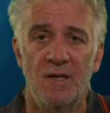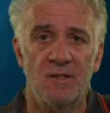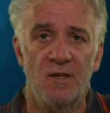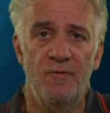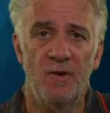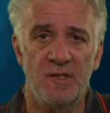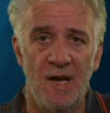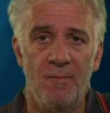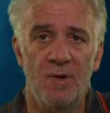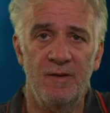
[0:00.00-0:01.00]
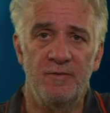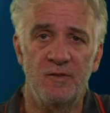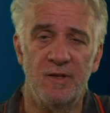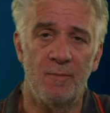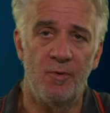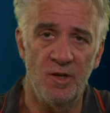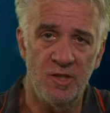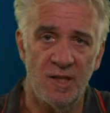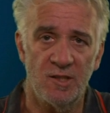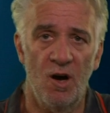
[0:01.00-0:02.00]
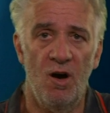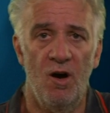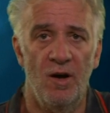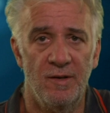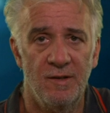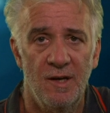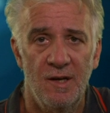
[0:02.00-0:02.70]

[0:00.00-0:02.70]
So for example, if you're doing a project on